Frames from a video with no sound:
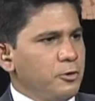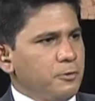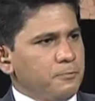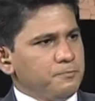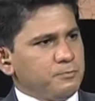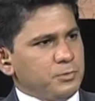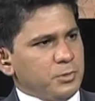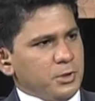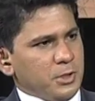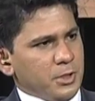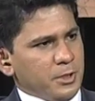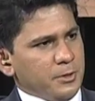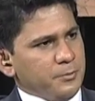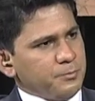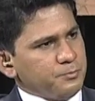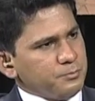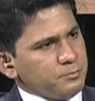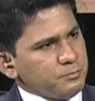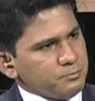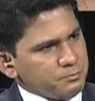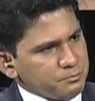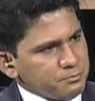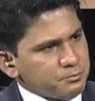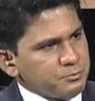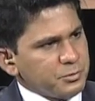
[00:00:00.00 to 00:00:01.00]
know,
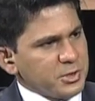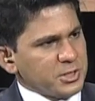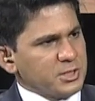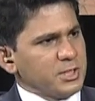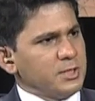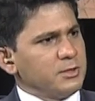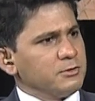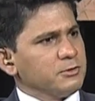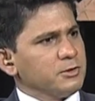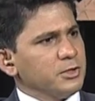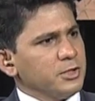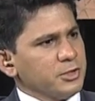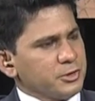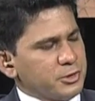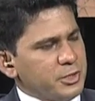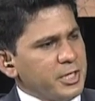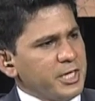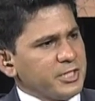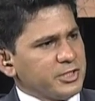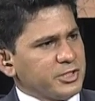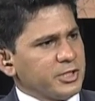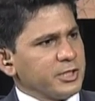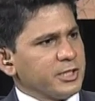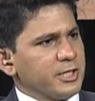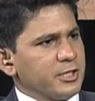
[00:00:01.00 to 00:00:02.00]
present
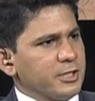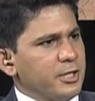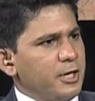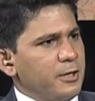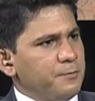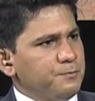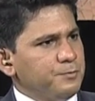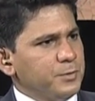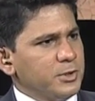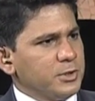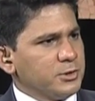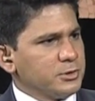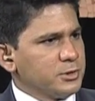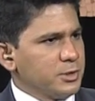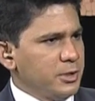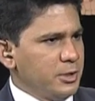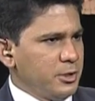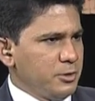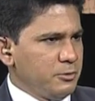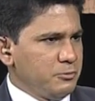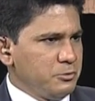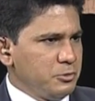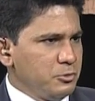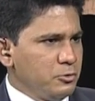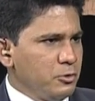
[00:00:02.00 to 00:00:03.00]
caretaker government,
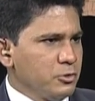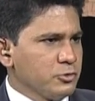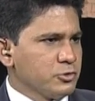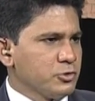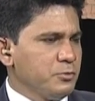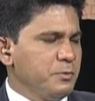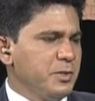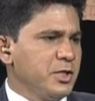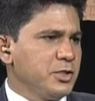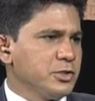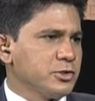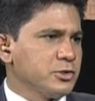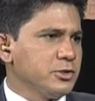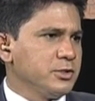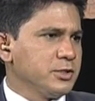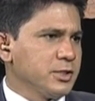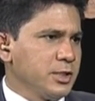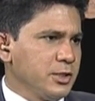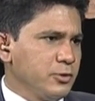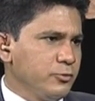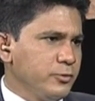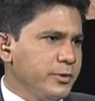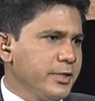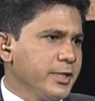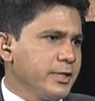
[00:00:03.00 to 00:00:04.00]
uh, you also mentioned,
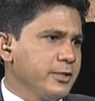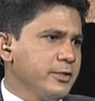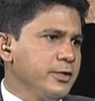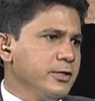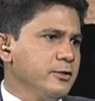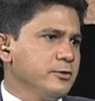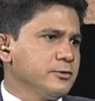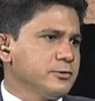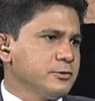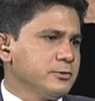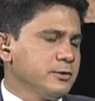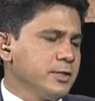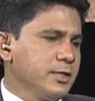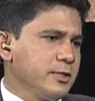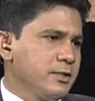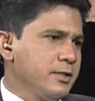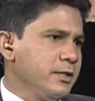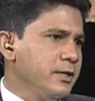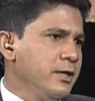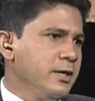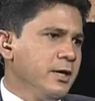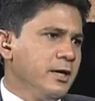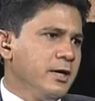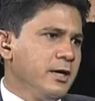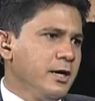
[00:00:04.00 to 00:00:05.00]
and we agree also that
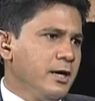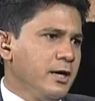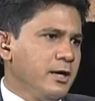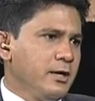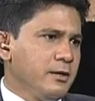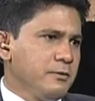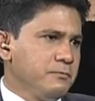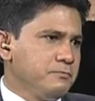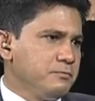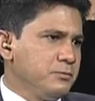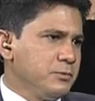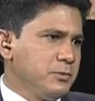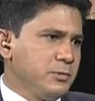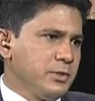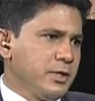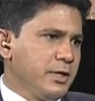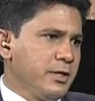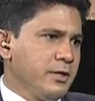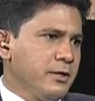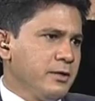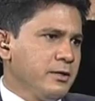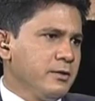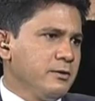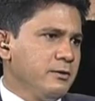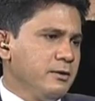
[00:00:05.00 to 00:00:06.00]
the uh,
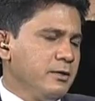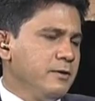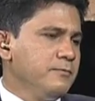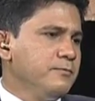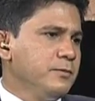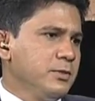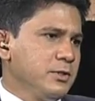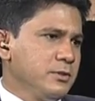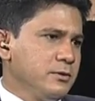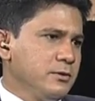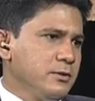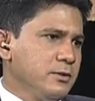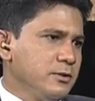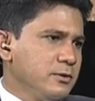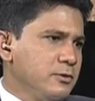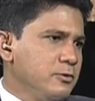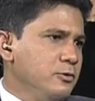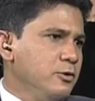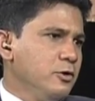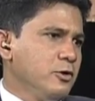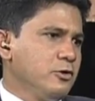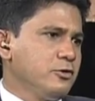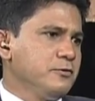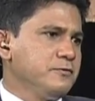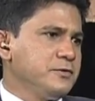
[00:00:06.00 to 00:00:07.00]
a uh,
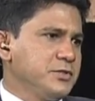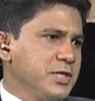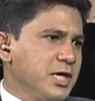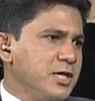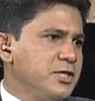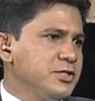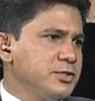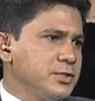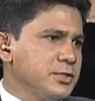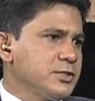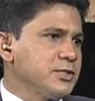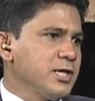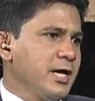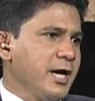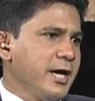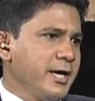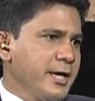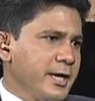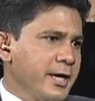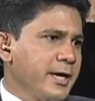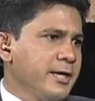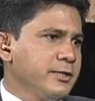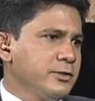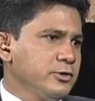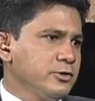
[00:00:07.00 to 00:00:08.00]
lot of challenges lie
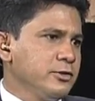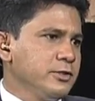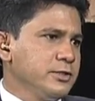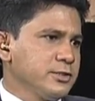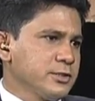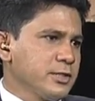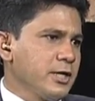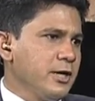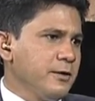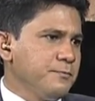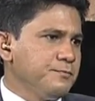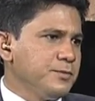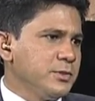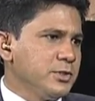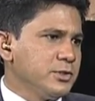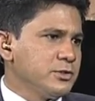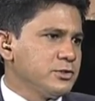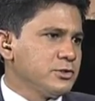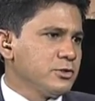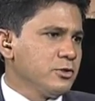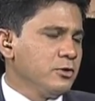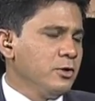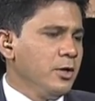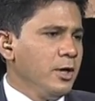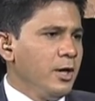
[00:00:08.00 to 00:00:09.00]
ahead to this government.
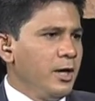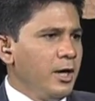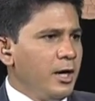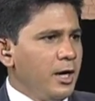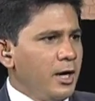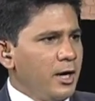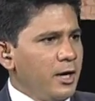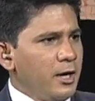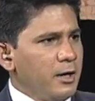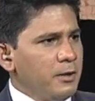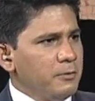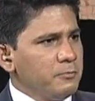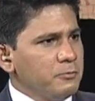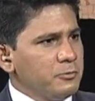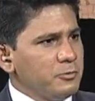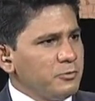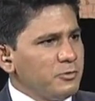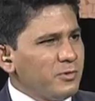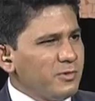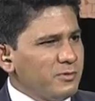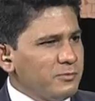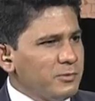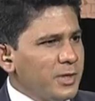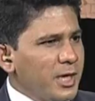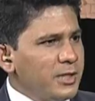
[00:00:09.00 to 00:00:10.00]
So, uh,
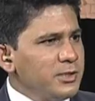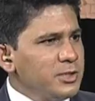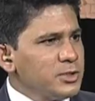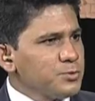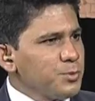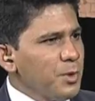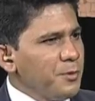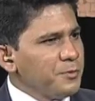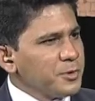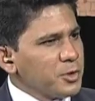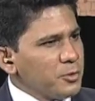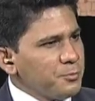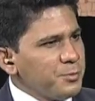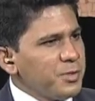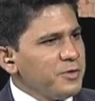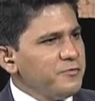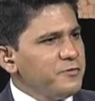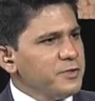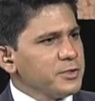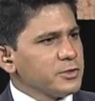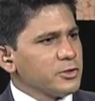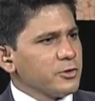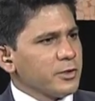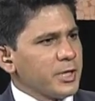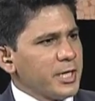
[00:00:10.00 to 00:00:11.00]
right this moment, on
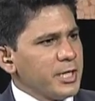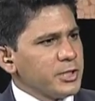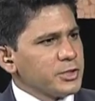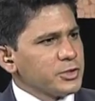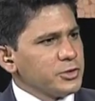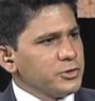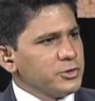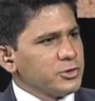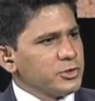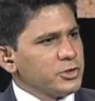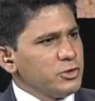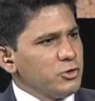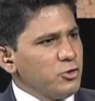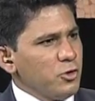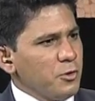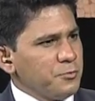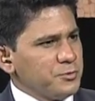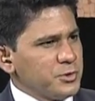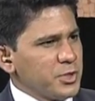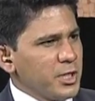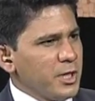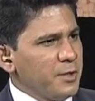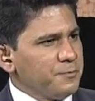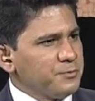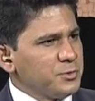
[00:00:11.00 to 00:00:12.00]
previous occasions, you
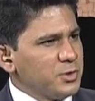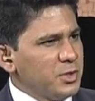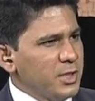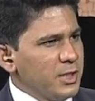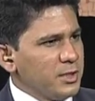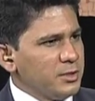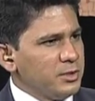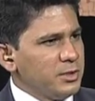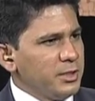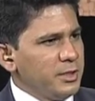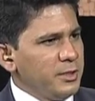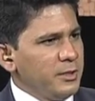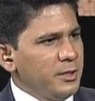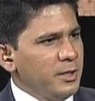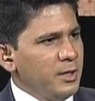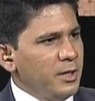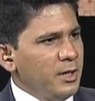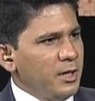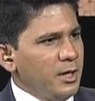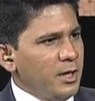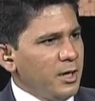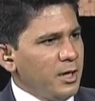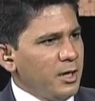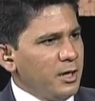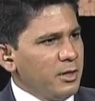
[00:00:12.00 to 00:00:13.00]
observed that the
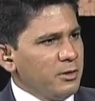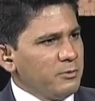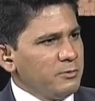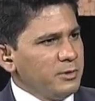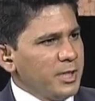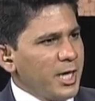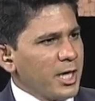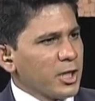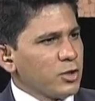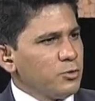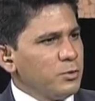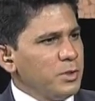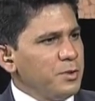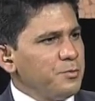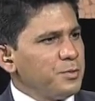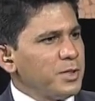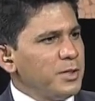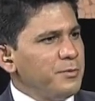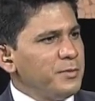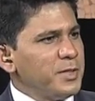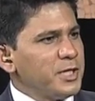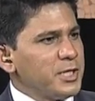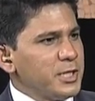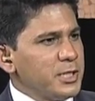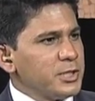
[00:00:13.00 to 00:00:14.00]
lack of
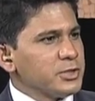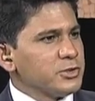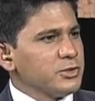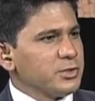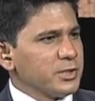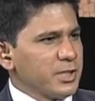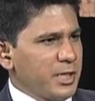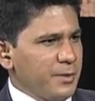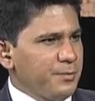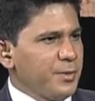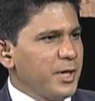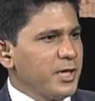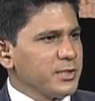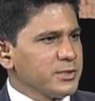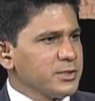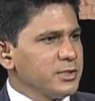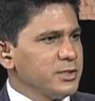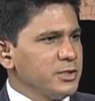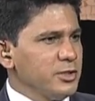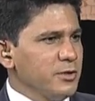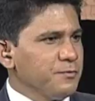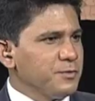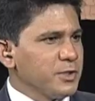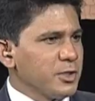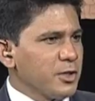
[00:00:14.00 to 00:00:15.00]
implementation
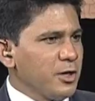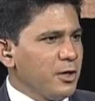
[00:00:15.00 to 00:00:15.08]
capacity of the